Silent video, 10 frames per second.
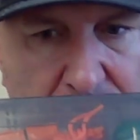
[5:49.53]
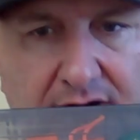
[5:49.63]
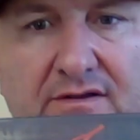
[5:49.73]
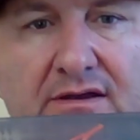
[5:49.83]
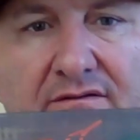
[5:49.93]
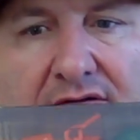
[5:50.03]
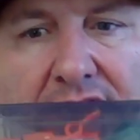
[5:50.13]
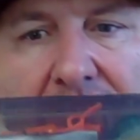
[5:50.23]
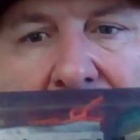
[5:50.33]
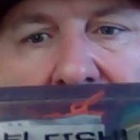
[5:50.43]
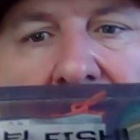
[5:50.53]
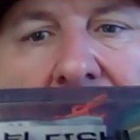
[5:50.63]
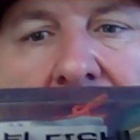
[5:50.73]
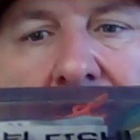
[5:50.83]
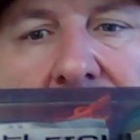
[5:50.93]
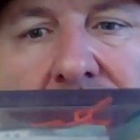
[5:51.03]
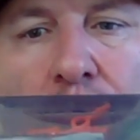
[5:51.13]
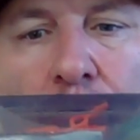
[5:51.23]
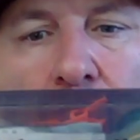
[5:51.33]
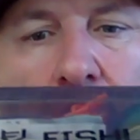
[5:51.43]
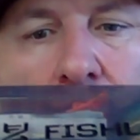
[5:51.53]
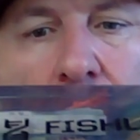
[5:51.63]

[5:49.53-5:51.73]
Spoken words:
one of these to